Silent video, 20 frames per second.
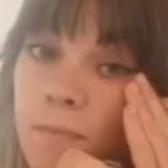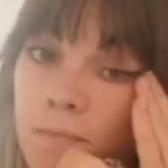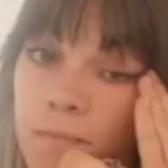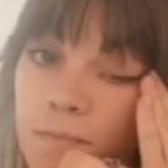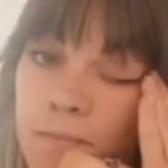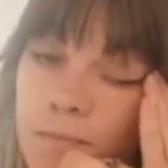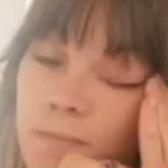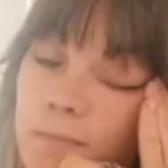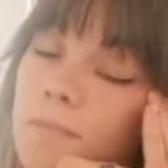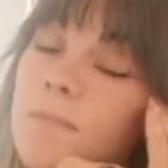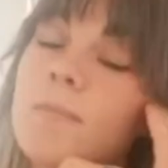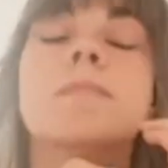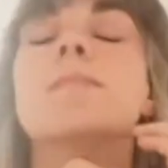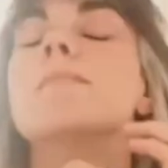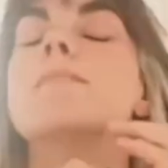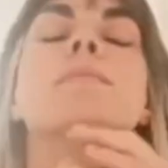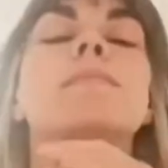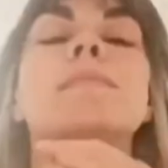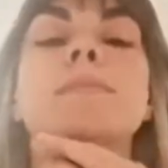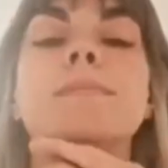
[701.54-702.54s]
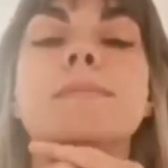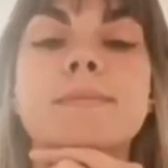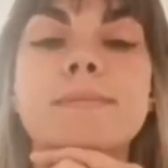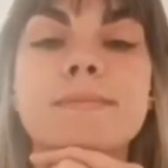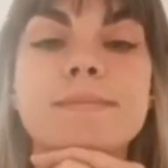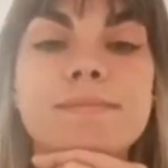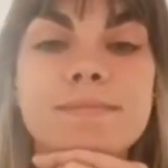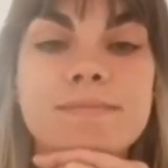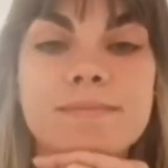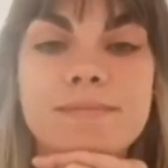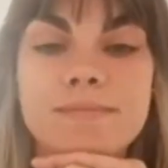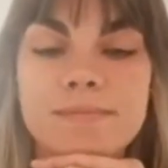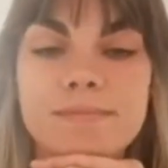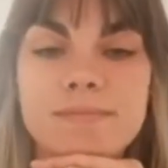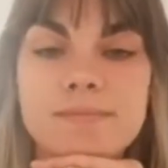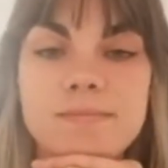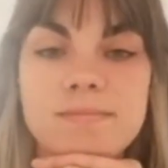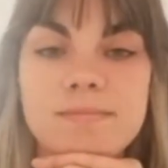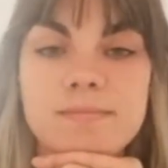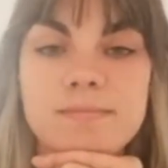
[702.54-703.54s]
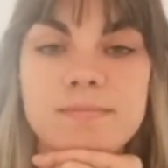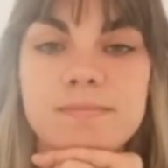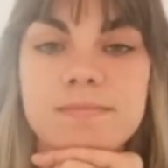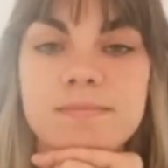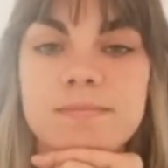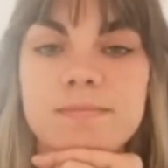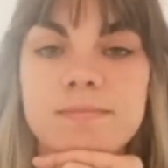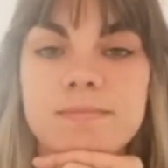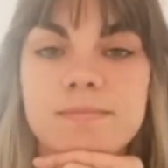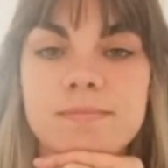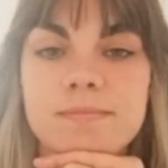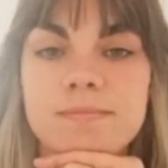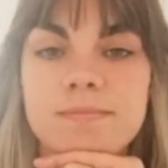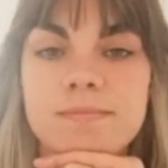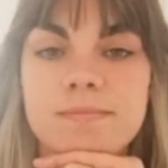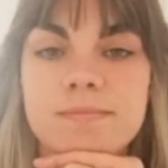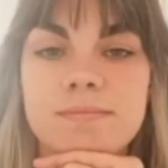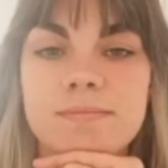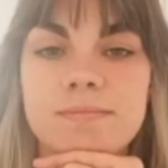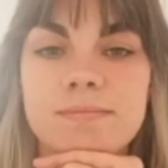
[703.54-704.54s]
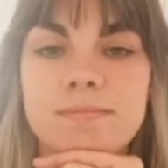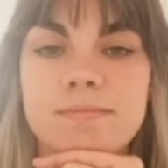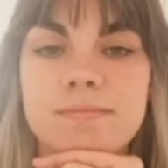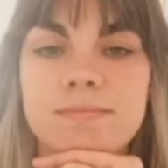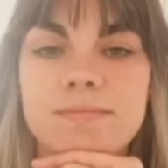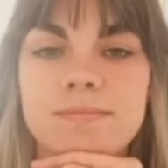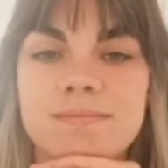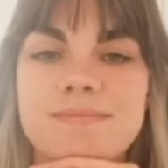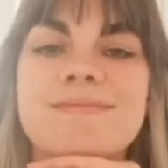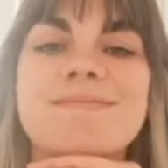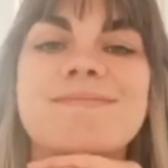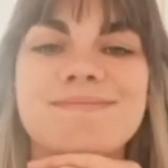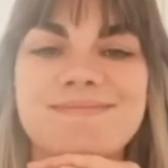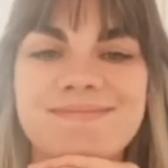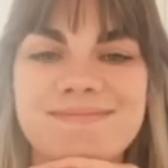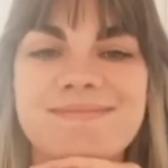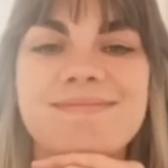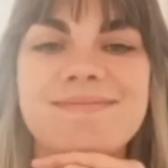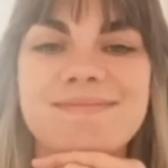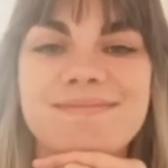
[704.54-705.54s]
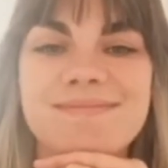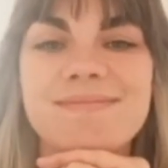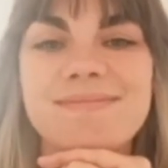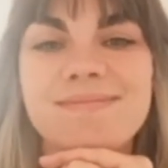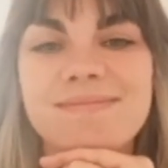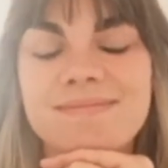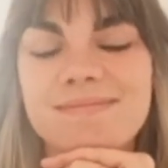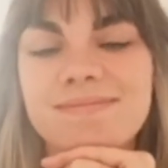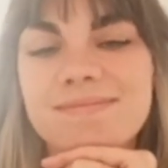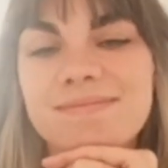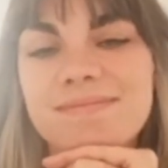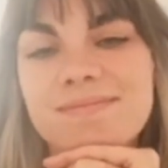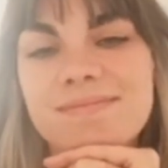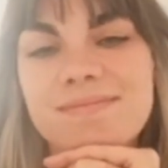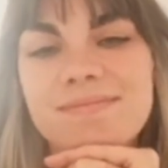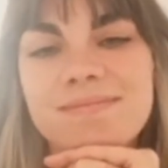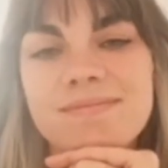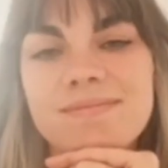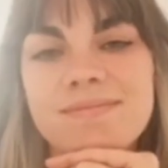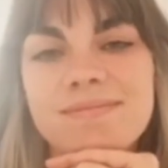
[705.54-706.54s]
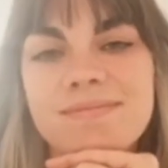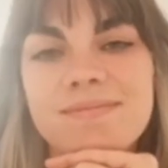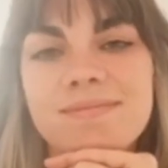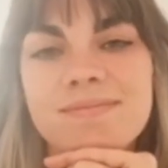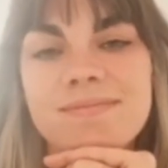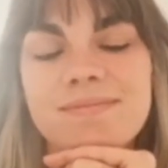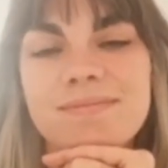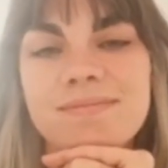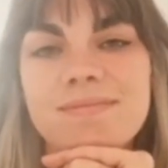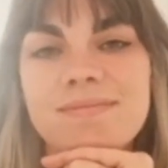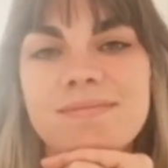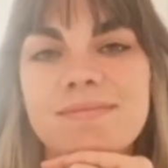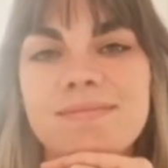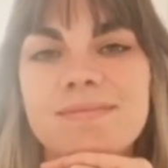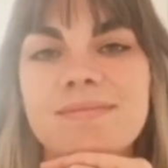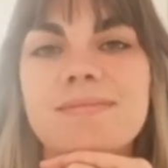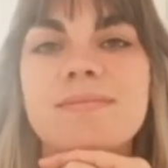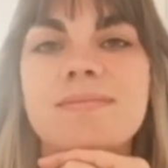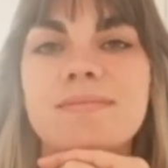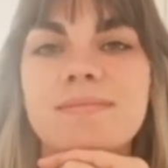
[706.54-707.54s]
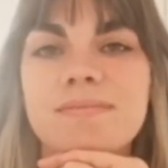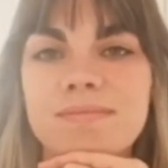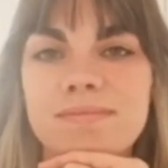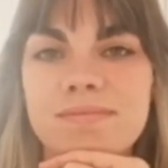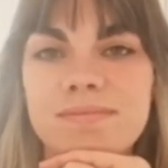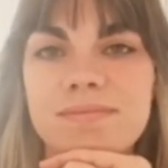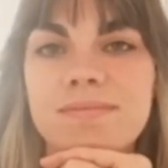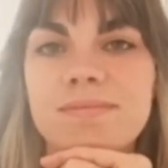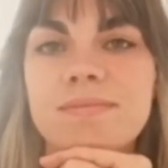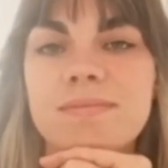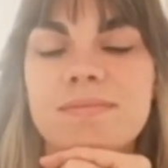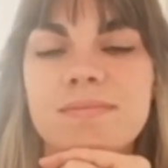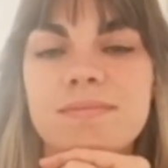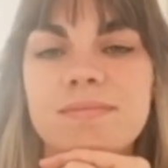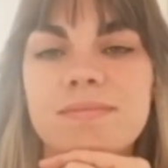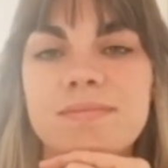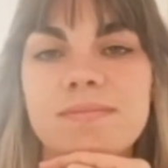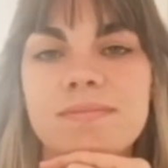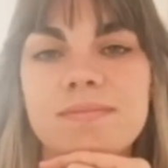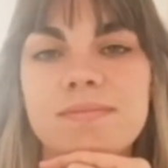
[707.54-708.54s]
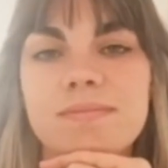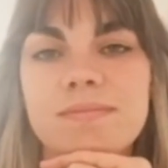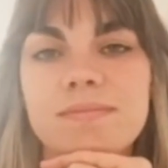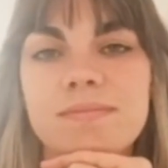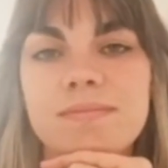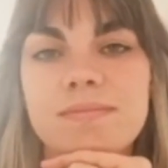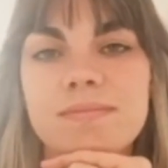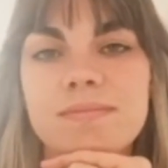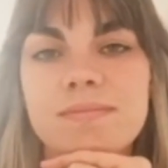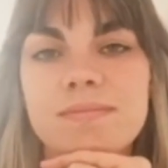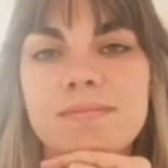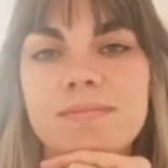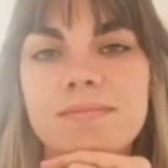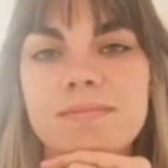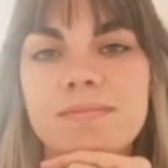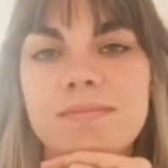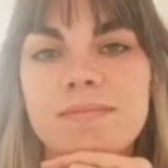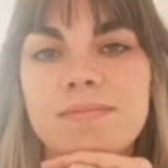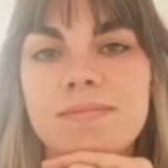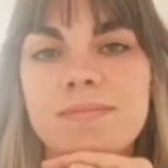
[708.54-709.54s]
[no speech]